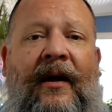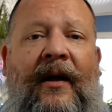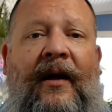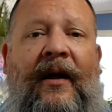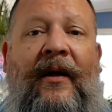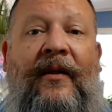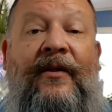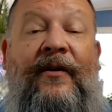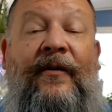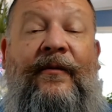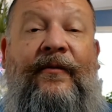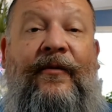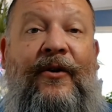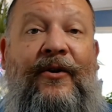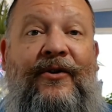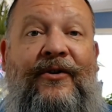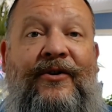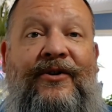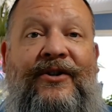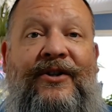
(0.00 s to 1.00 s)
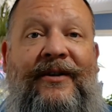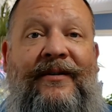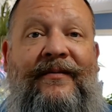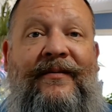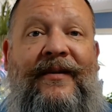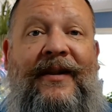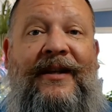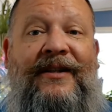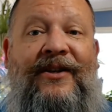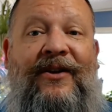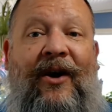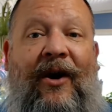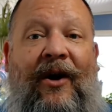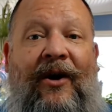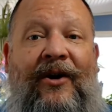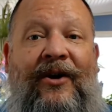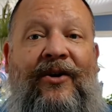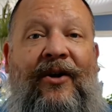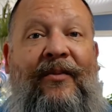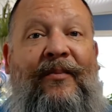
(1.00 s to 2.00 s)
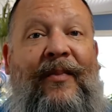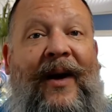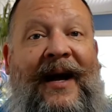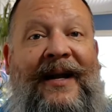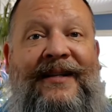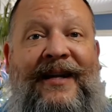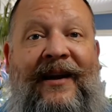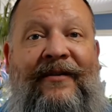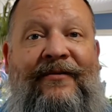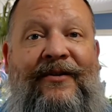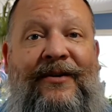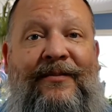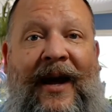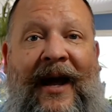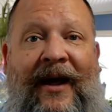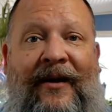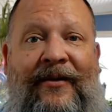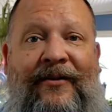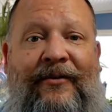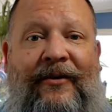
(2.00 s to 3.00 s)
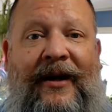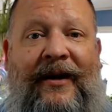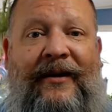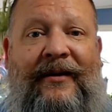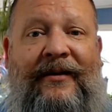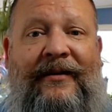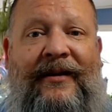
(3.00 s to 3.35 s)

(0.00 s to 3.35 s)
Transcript: The first is an article by David Bathrick